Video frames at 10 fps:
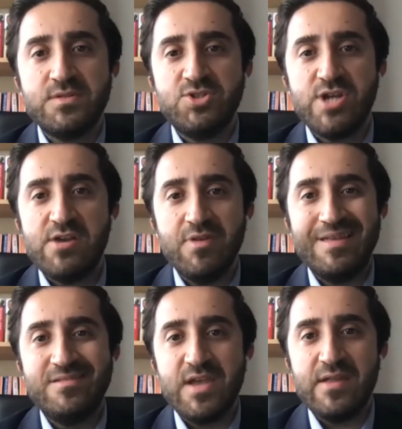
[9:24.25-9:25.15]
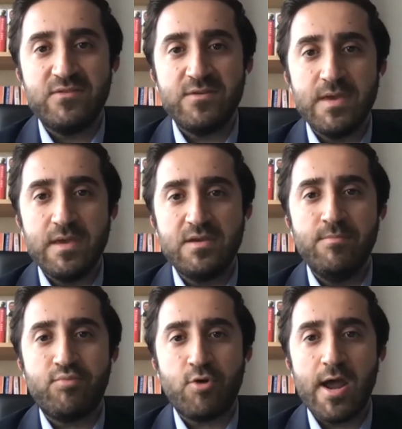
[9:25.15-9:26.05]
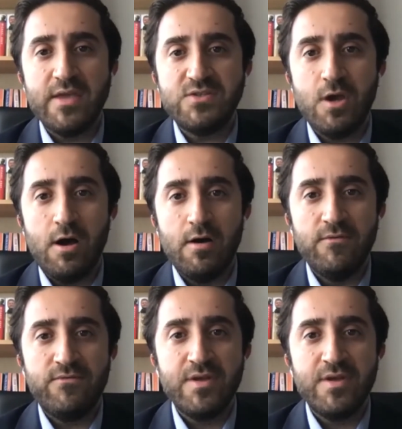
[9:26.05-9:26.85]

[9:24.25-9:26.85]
generally tend to be comprised of